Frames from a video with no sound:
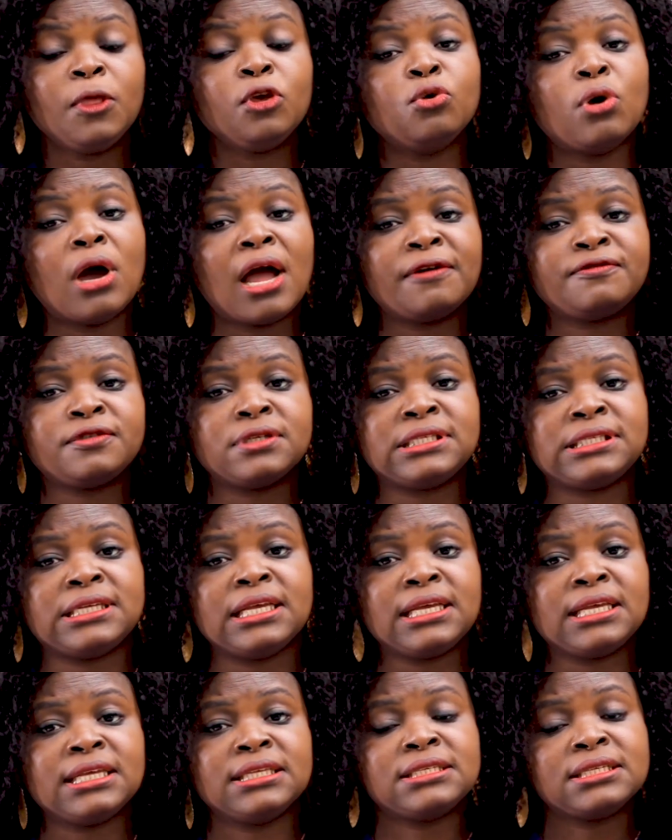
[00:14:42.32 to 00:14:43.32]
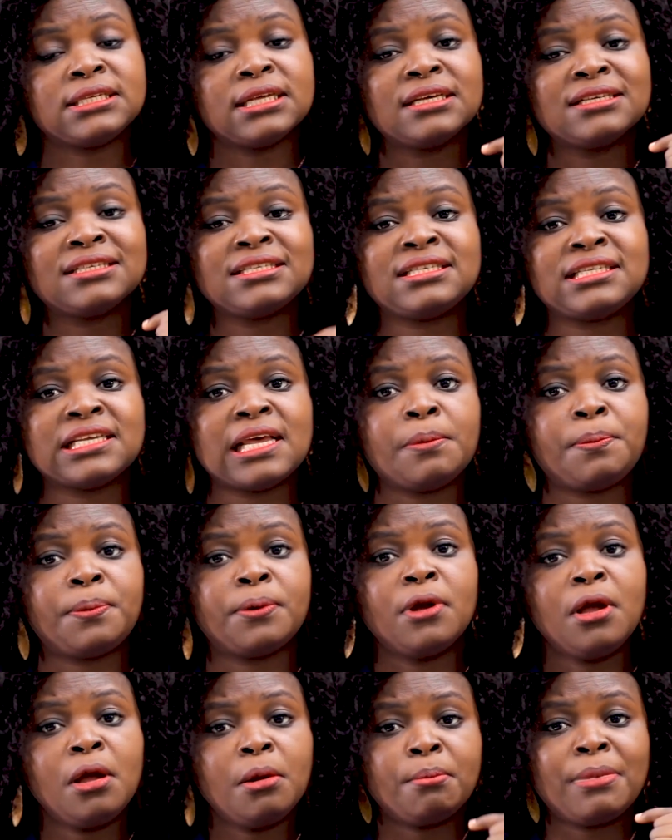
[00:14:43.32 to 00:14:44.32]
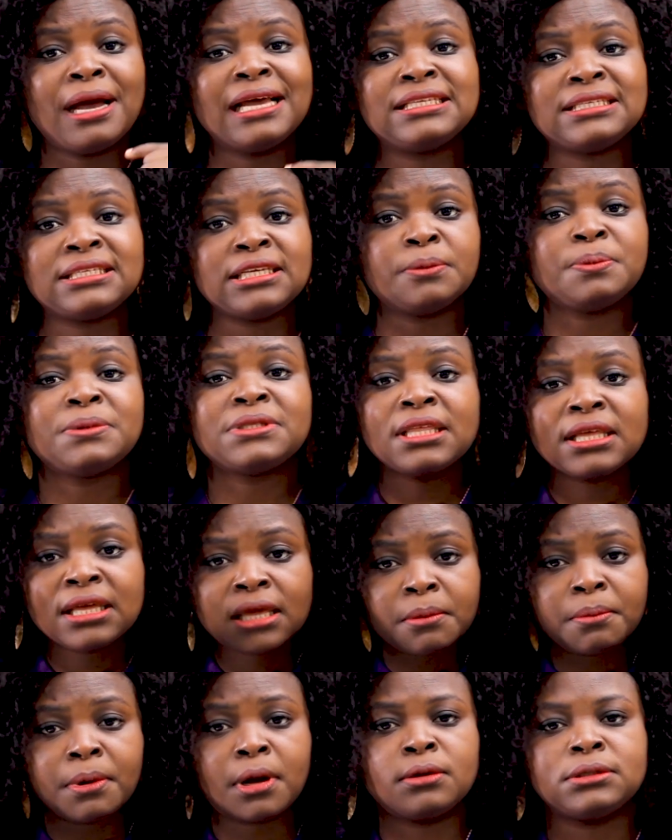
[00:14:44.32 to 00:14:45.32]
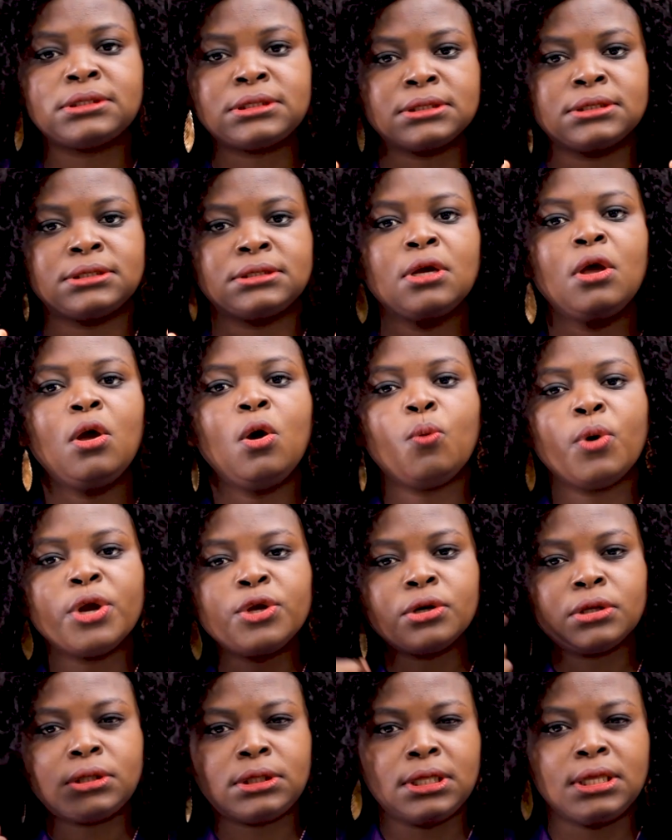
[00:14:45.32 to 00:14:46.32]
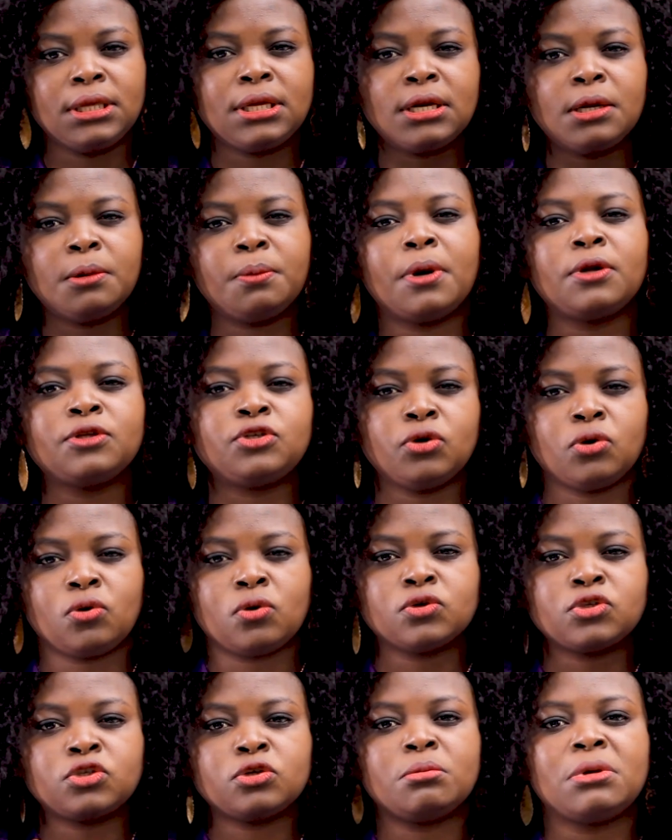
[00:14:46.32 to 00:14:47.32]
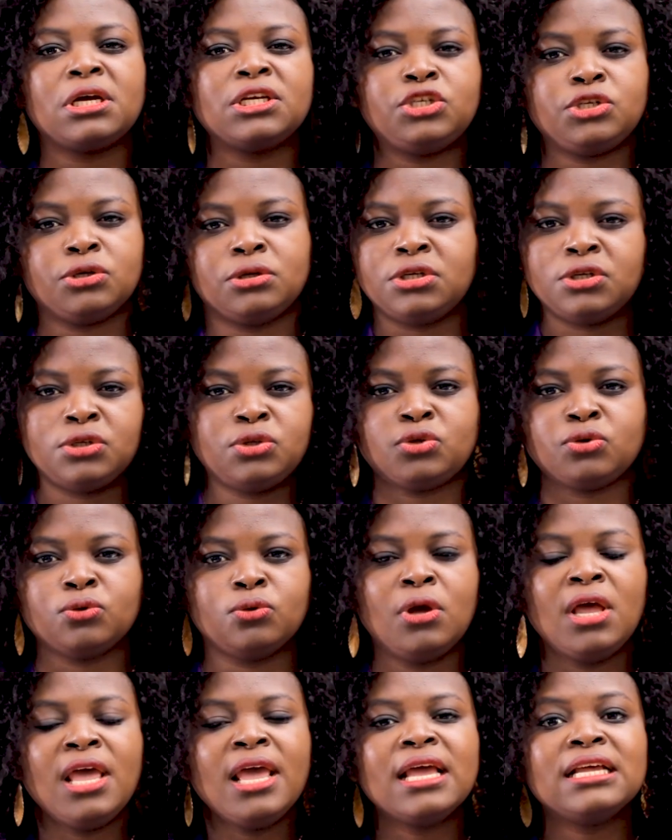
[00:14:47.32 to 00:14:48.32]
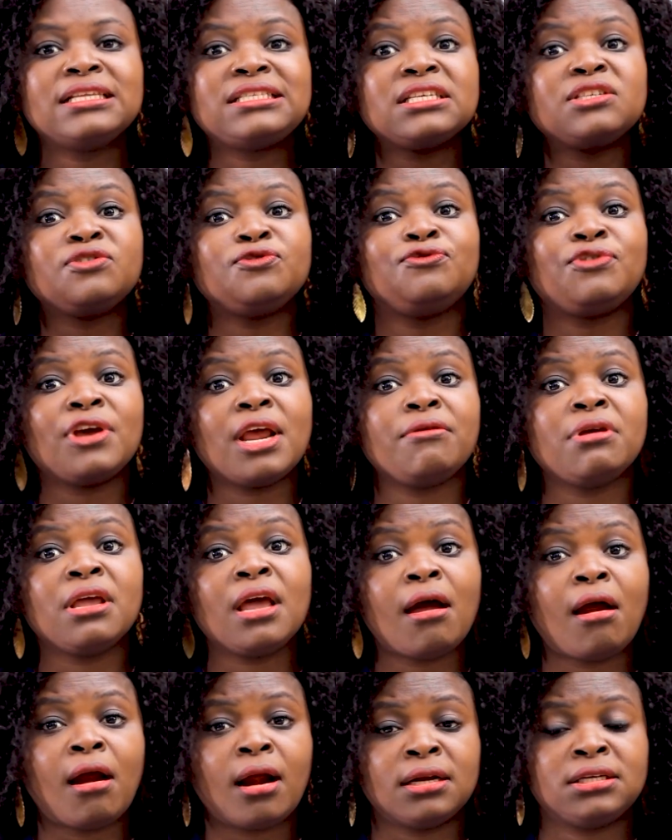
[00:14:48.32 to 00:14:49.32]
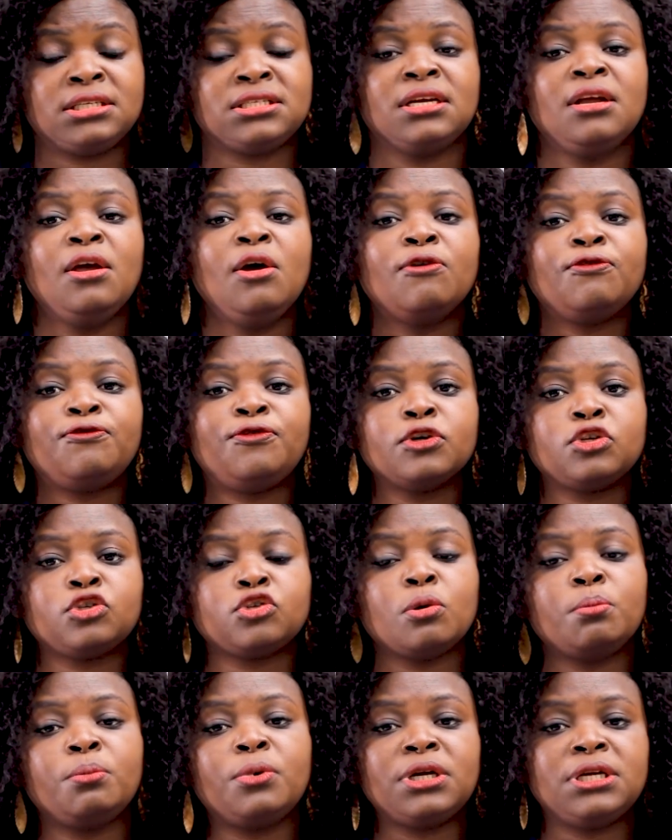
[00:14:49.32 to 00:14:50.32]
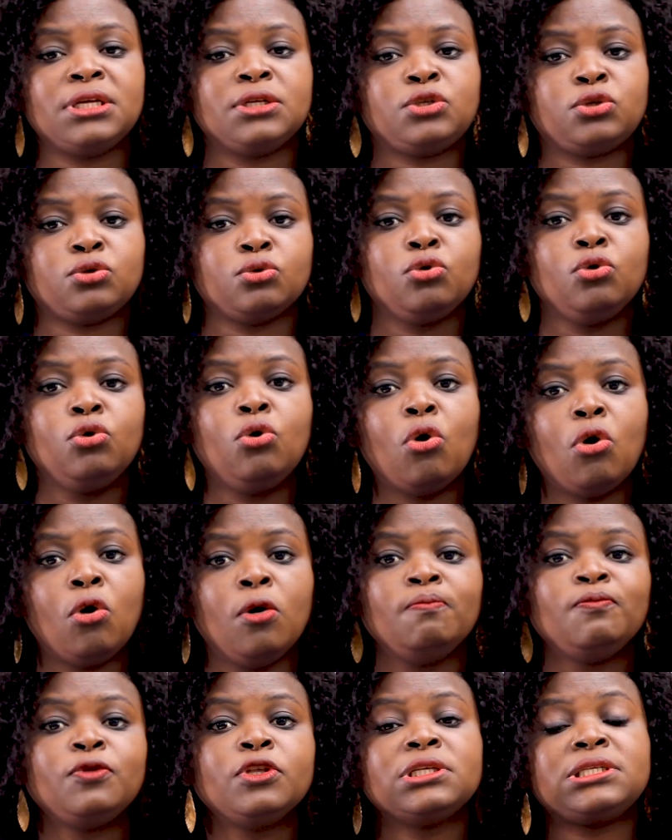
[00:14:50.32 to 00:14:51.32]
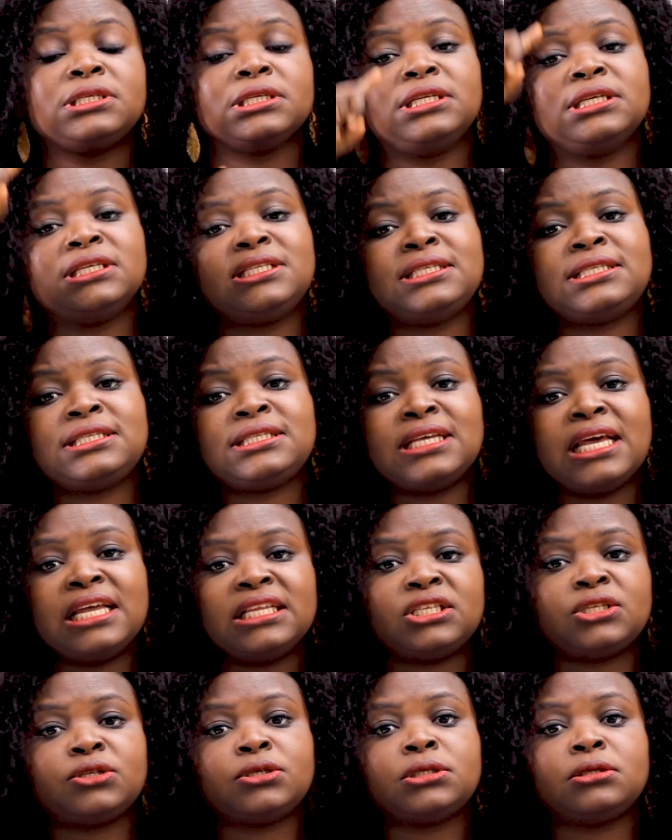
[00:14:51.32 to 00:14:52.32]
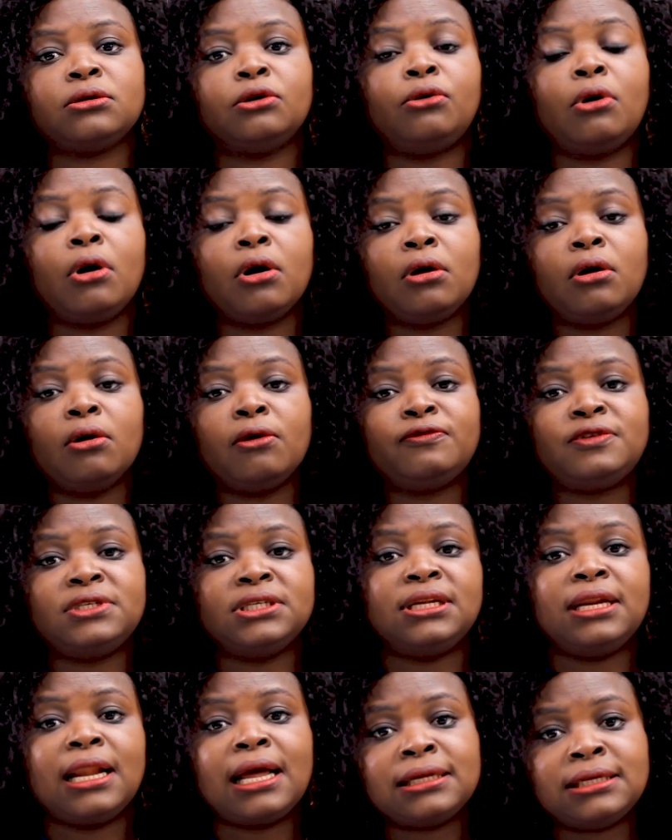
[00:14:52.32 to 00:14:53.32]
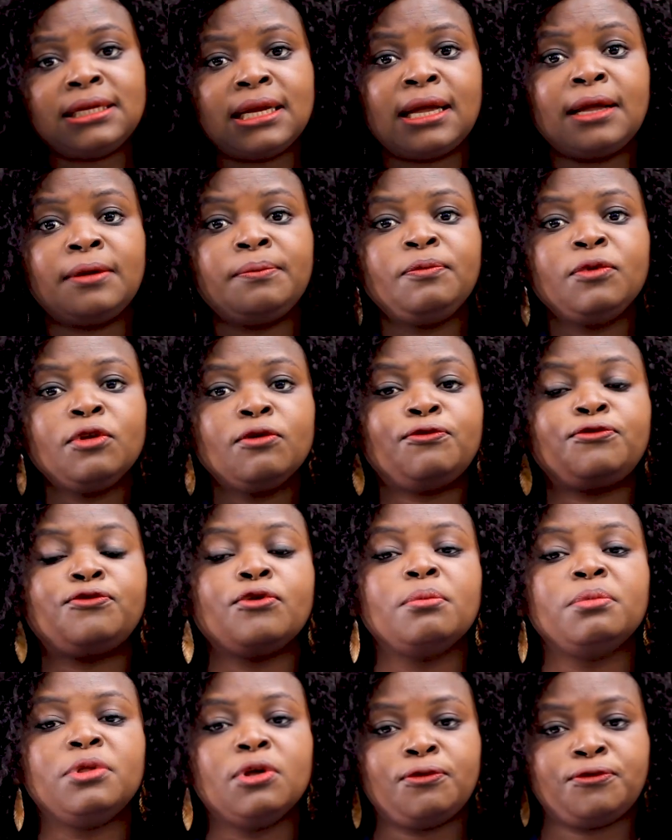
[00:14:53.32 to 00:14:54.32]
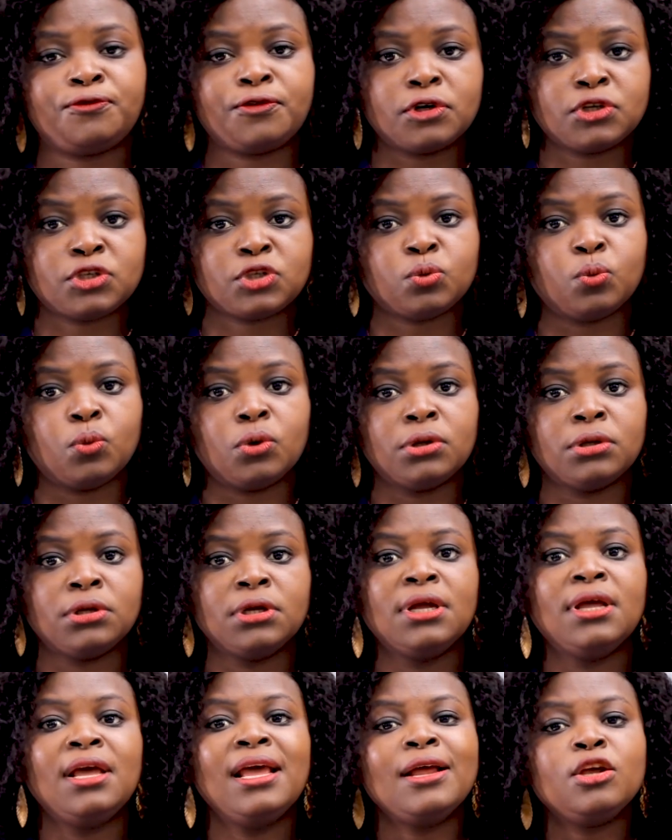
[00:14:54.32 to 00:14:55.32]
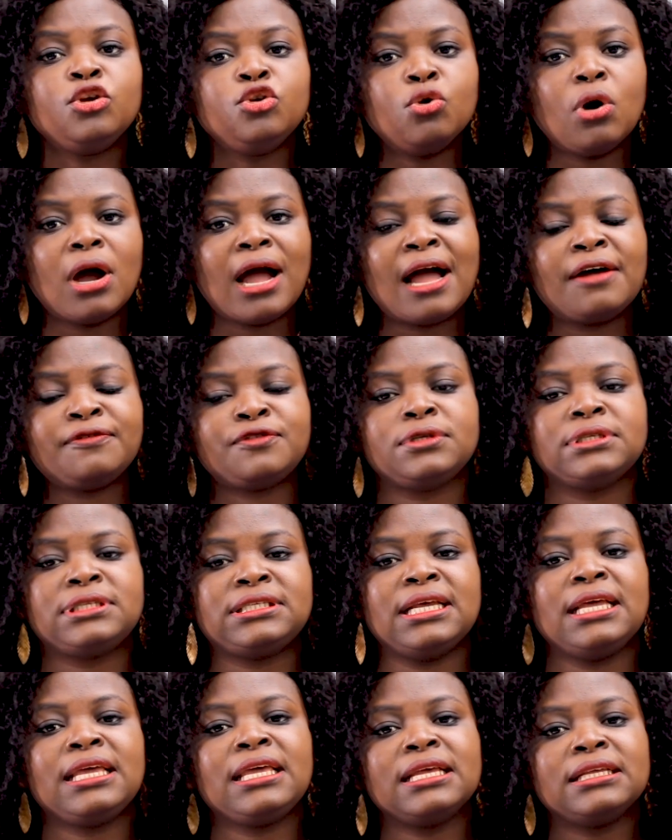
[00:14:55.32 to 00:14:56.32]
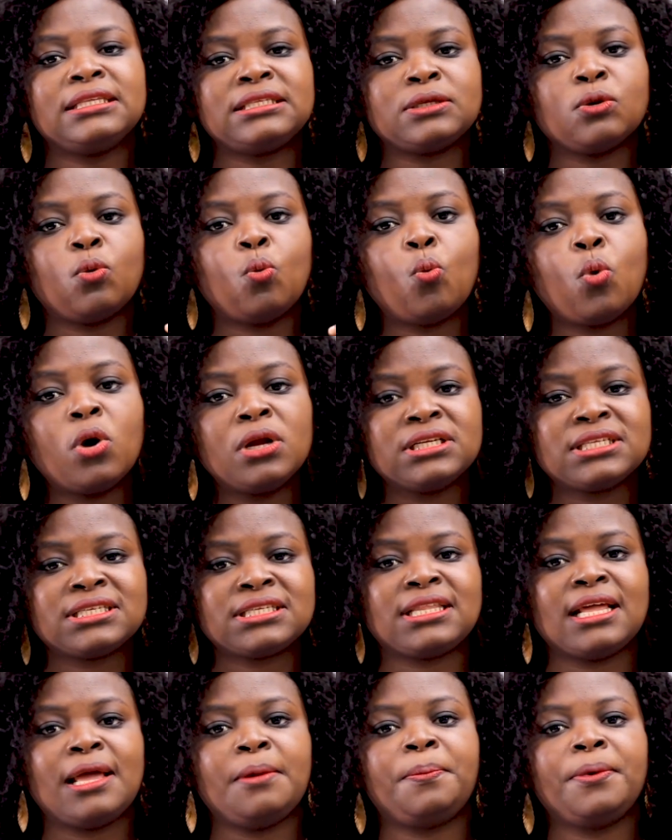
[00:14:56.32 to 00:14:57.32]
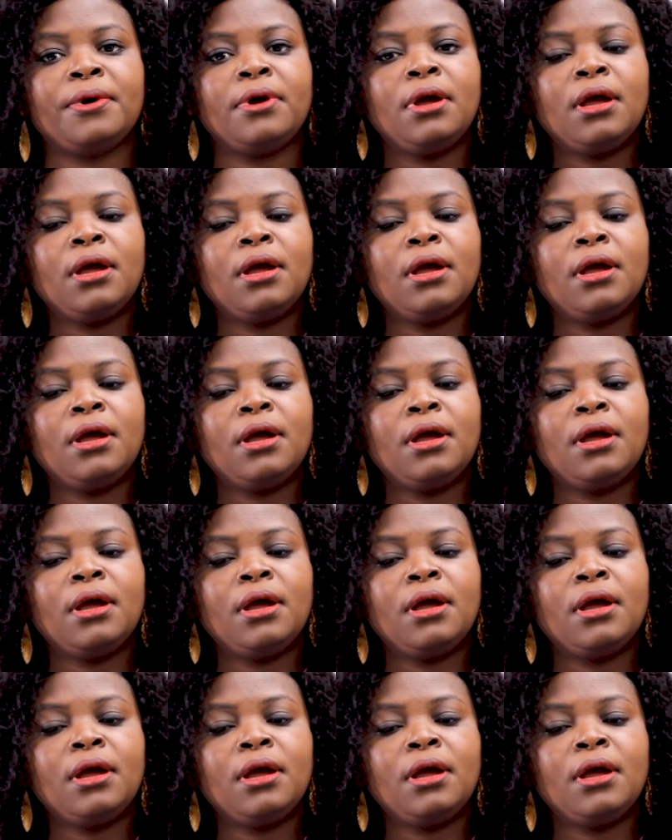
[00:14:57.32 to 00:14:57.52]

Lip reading: you have to take it step by step. Think about it when you're thinking about your customer journey too. It is very hard for somebody to go to the 10th rung of the ladder from the first one. you have to take it one step